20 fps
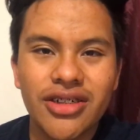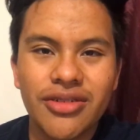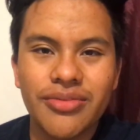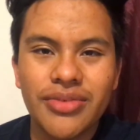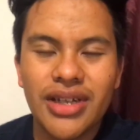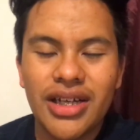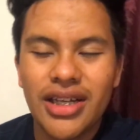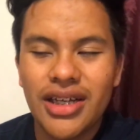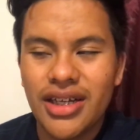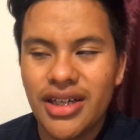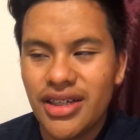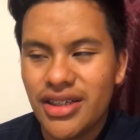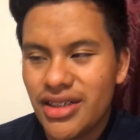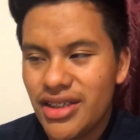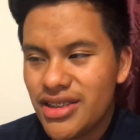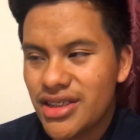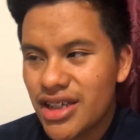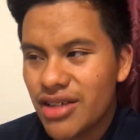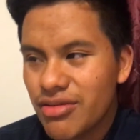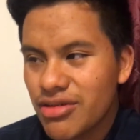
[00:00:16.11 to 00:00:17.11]
Um,
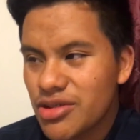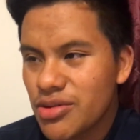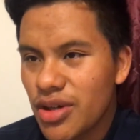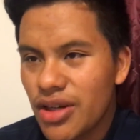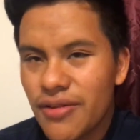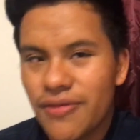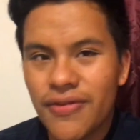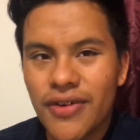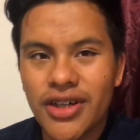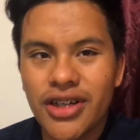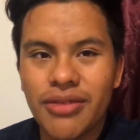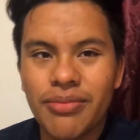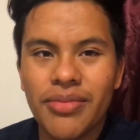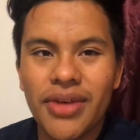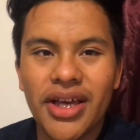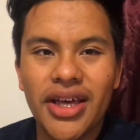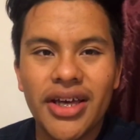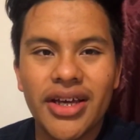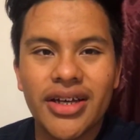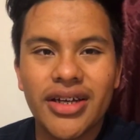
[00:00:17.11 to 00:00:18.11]
This skit was really fun to
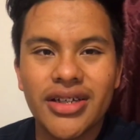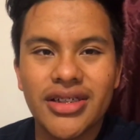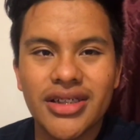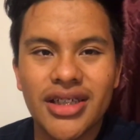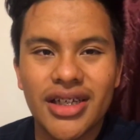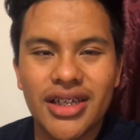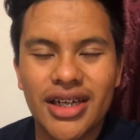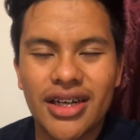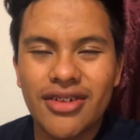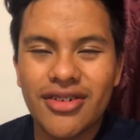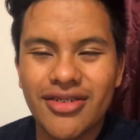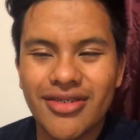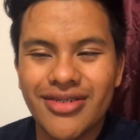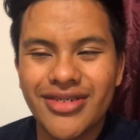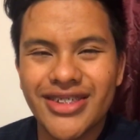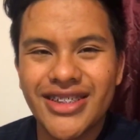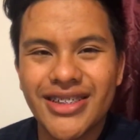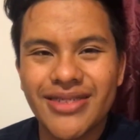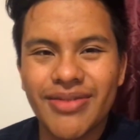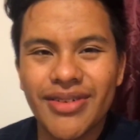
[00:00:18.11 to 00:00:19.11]
make cause like, I don't know,
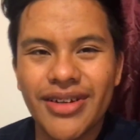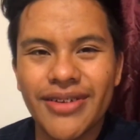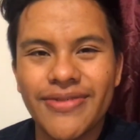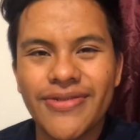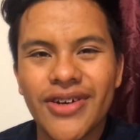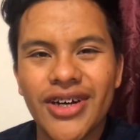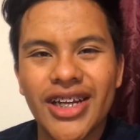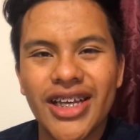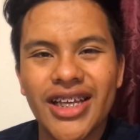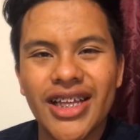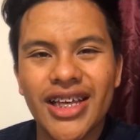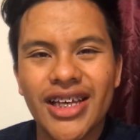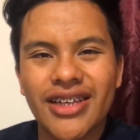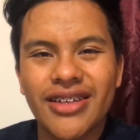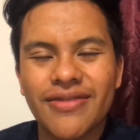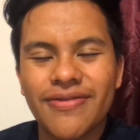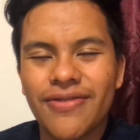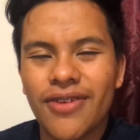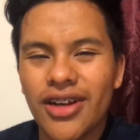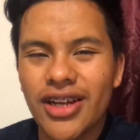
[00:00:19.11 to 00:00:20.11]
it was just really funny.
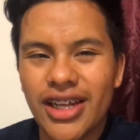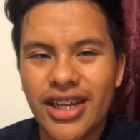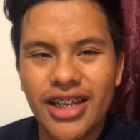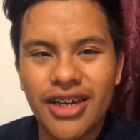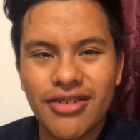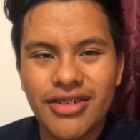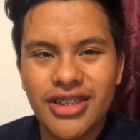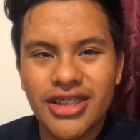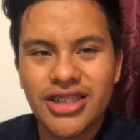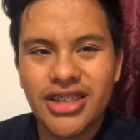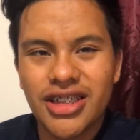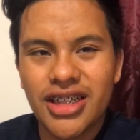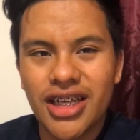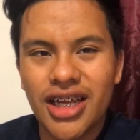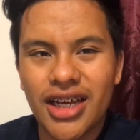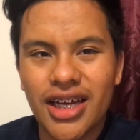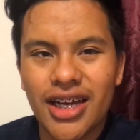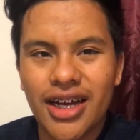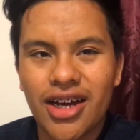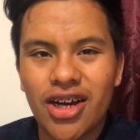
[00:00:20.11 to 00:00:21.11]
Like falling down and shit.
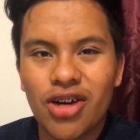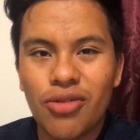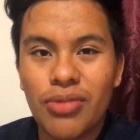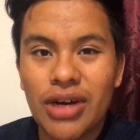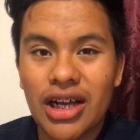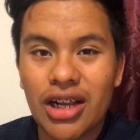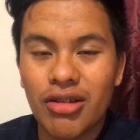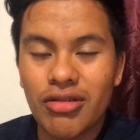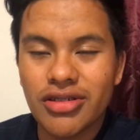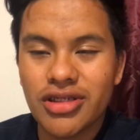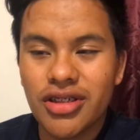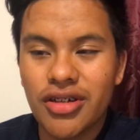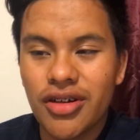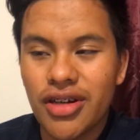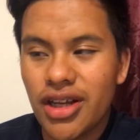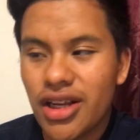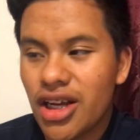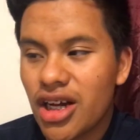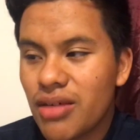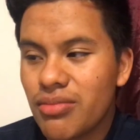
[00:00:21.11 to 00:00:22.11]
Like I got all my clothes
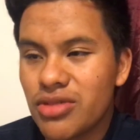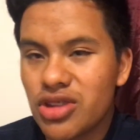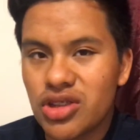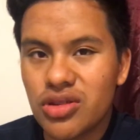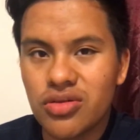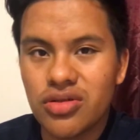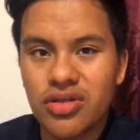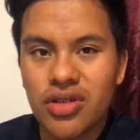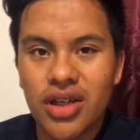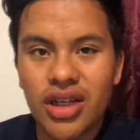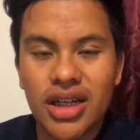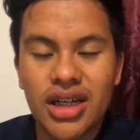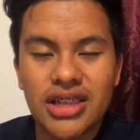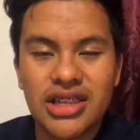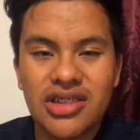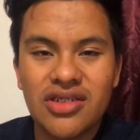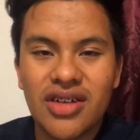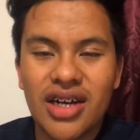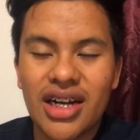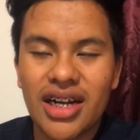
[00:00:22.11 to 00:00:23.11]
dirty and I got my shoes dirty and I
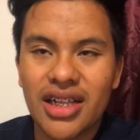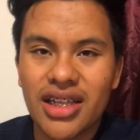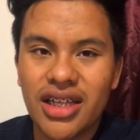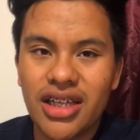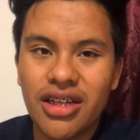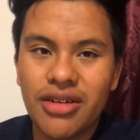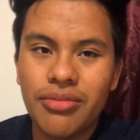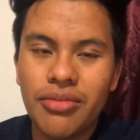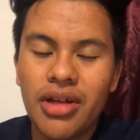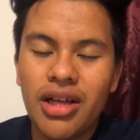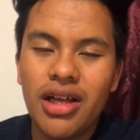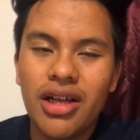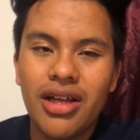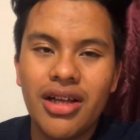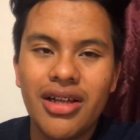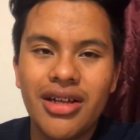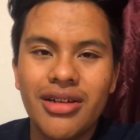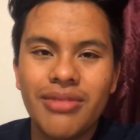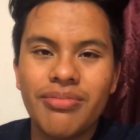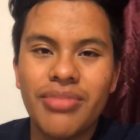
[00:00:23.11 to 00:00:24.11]
still gotta clean them
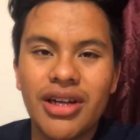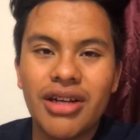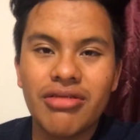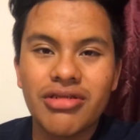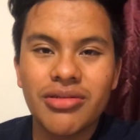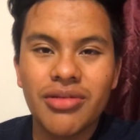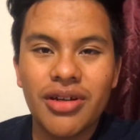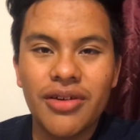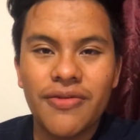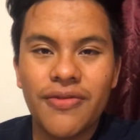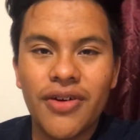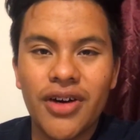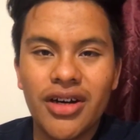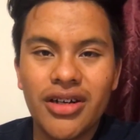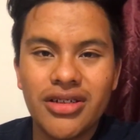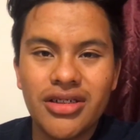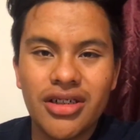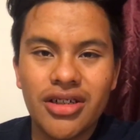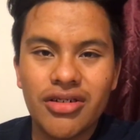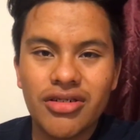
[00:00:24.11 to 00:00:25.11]
but it was really
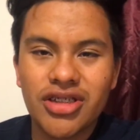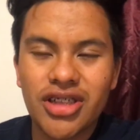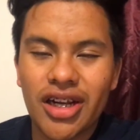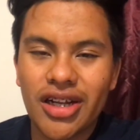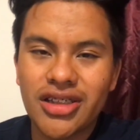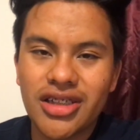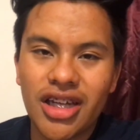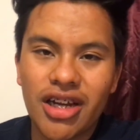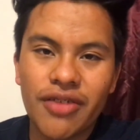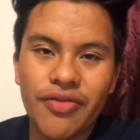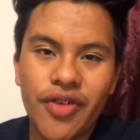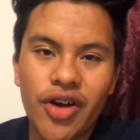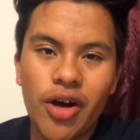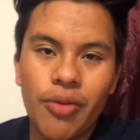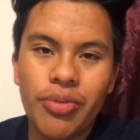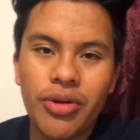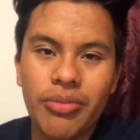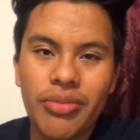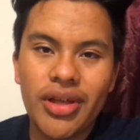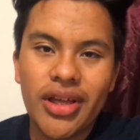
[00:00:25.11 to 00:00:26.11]
fun. You know, shout out to Eric for
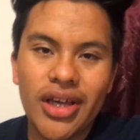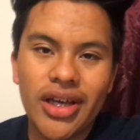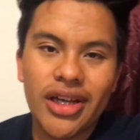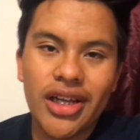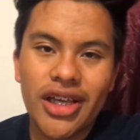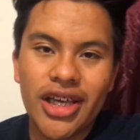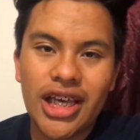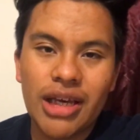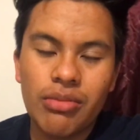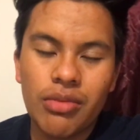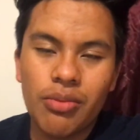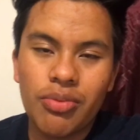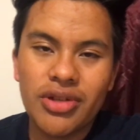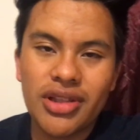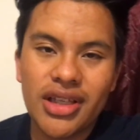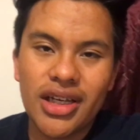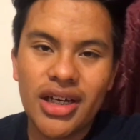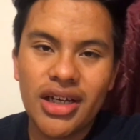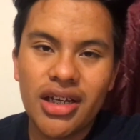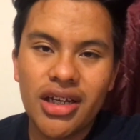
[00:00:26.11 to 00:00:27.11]
helping me, and he came up
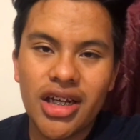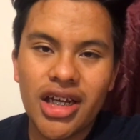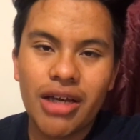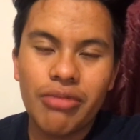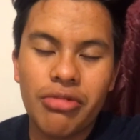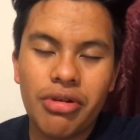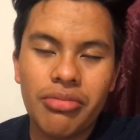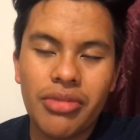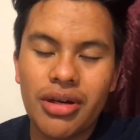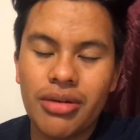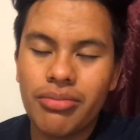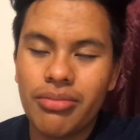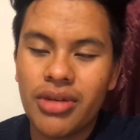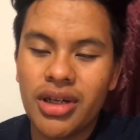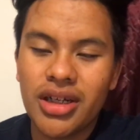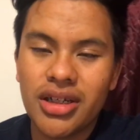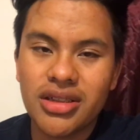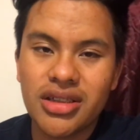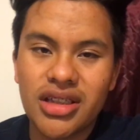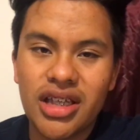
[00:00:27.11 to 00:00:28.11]
with the idea, him and my,
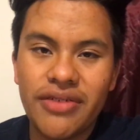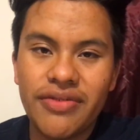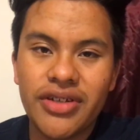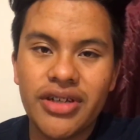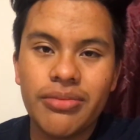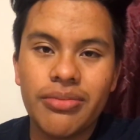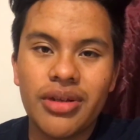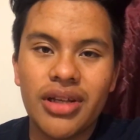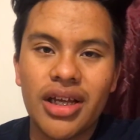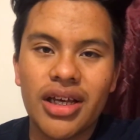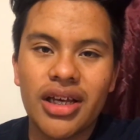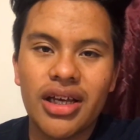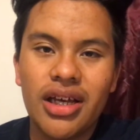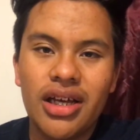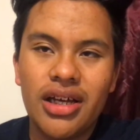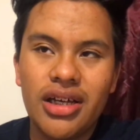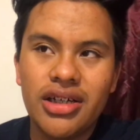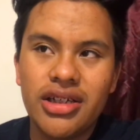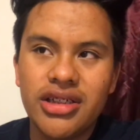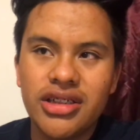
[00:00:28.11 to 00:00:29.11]
my nigga Steven, but like,
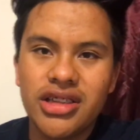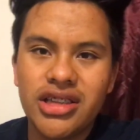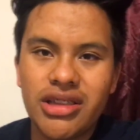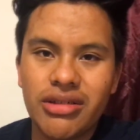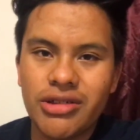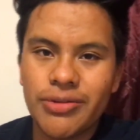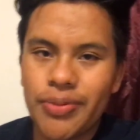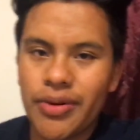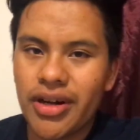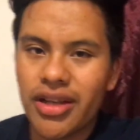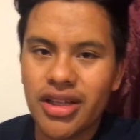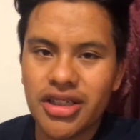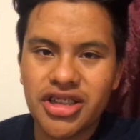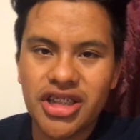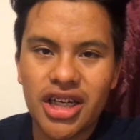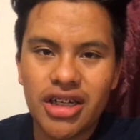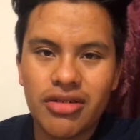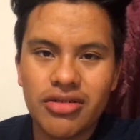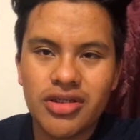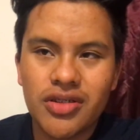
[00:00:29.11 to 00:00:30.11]
Steve's part of the
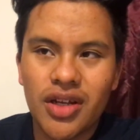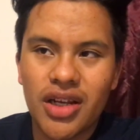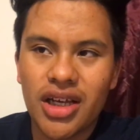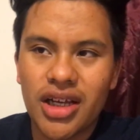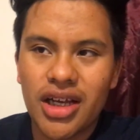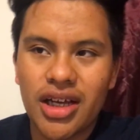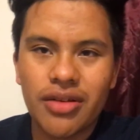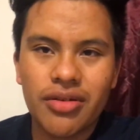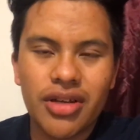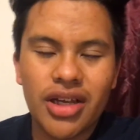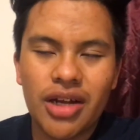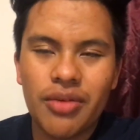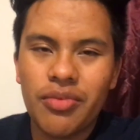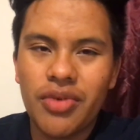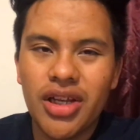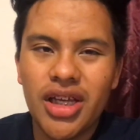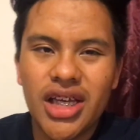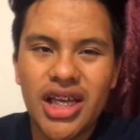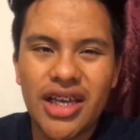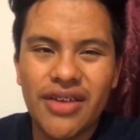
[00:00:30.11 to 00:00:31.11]
channel, so like I can't
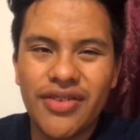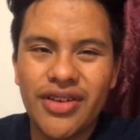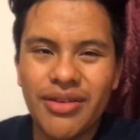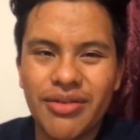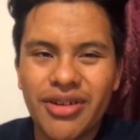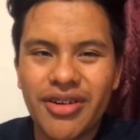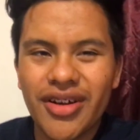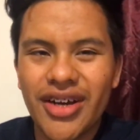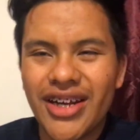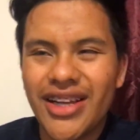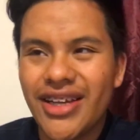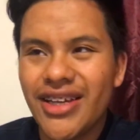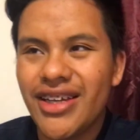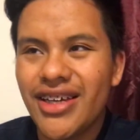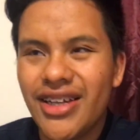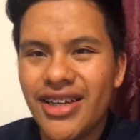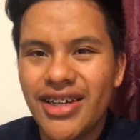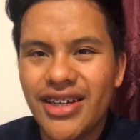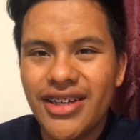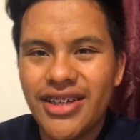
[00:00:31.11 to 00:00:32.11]
really give him credit.
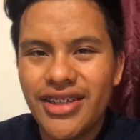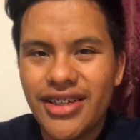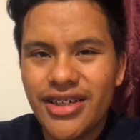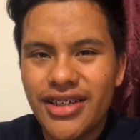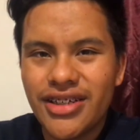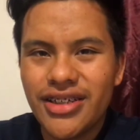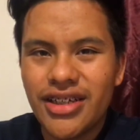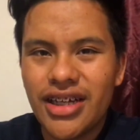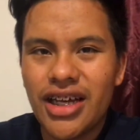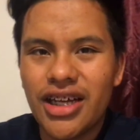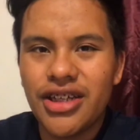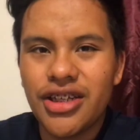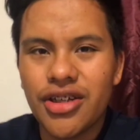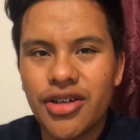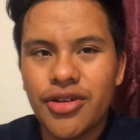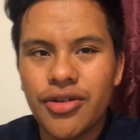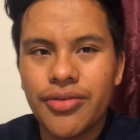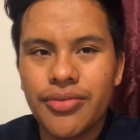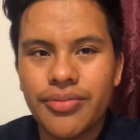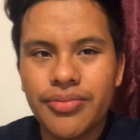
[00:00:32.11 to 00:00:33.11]
And
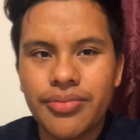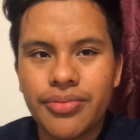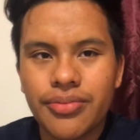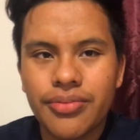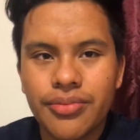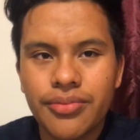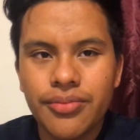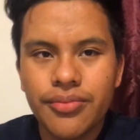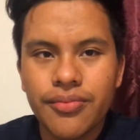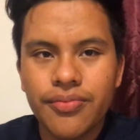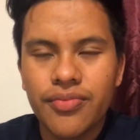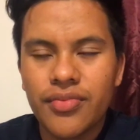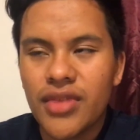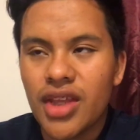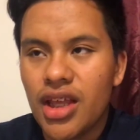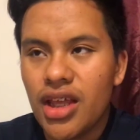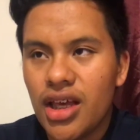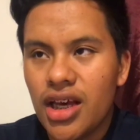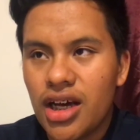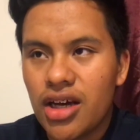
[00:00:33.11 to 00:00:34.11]
um,
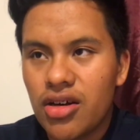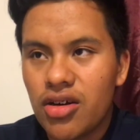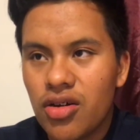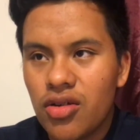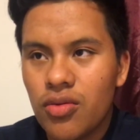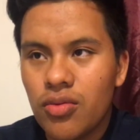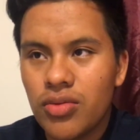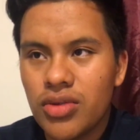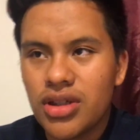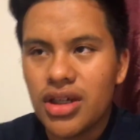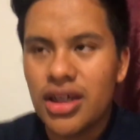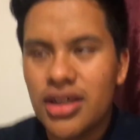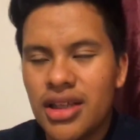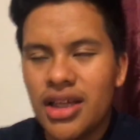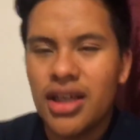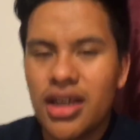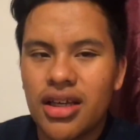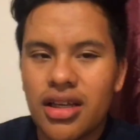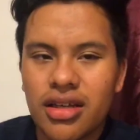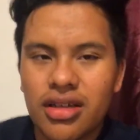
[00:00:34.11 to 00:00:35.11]
yeah, I don't know. I
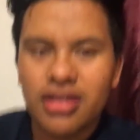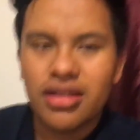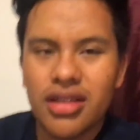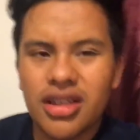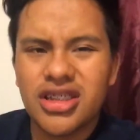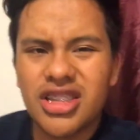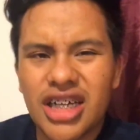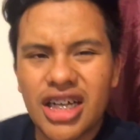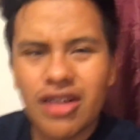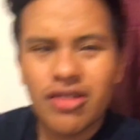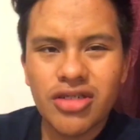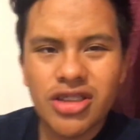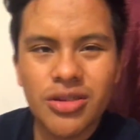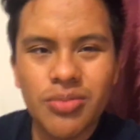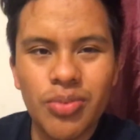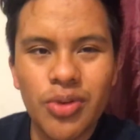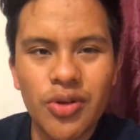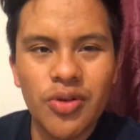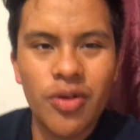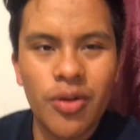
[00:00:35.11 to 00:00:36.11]
like the channel
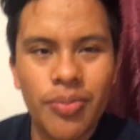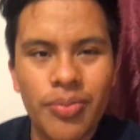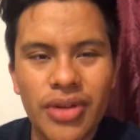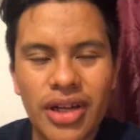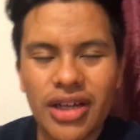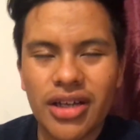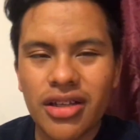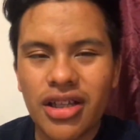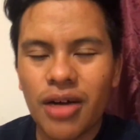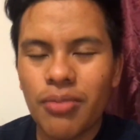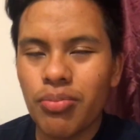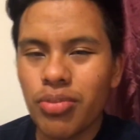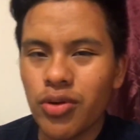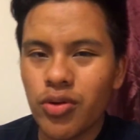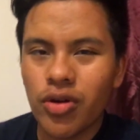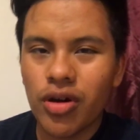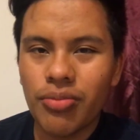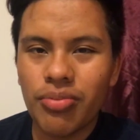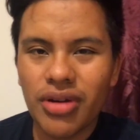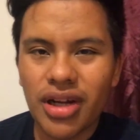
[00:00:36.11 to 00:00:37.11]
just blew up, like not
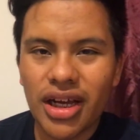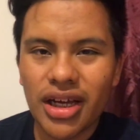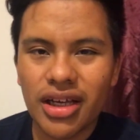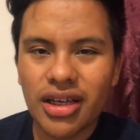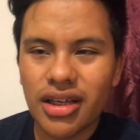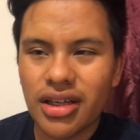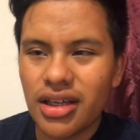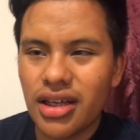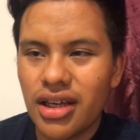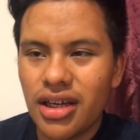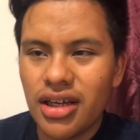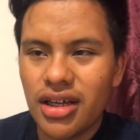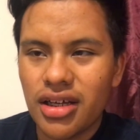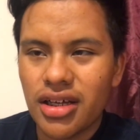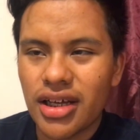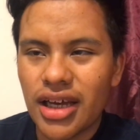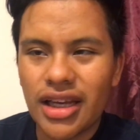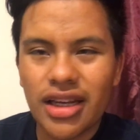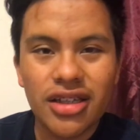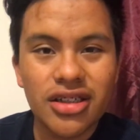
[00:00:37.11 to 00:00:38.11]
blew up, but like
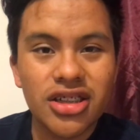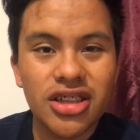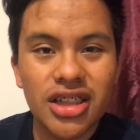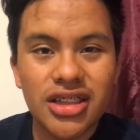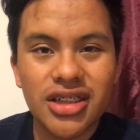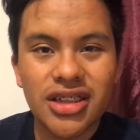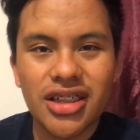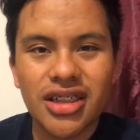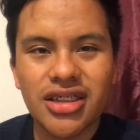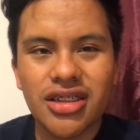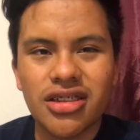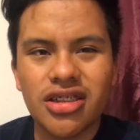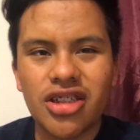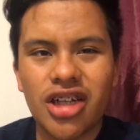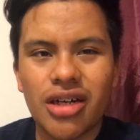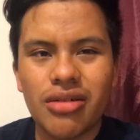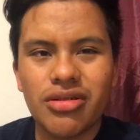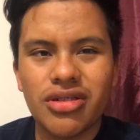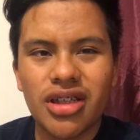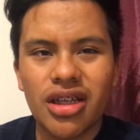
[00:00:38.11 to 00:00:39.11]
gained a shit ton of
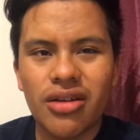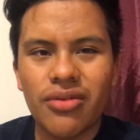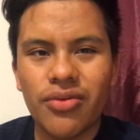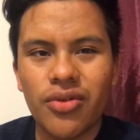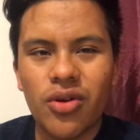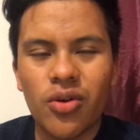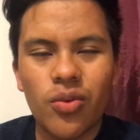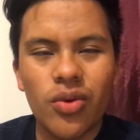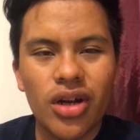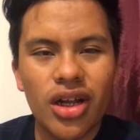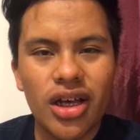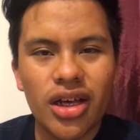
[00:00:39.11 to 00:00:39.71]
subscribers out of nowhere.